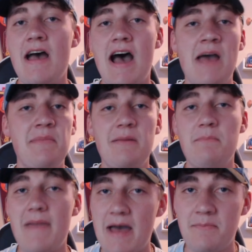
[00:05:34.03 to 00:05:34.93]
I
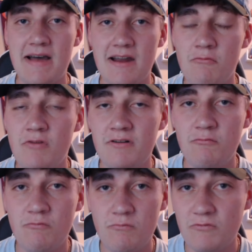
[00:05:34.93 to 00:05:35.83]
mean, Matt Mayer would
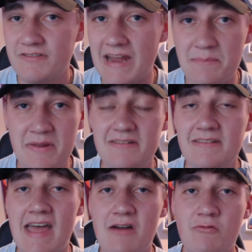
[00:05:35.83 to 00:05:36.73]
step into
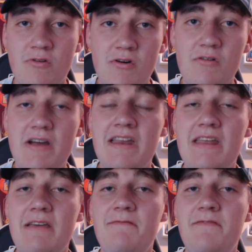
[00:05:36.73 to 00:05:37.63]
that role and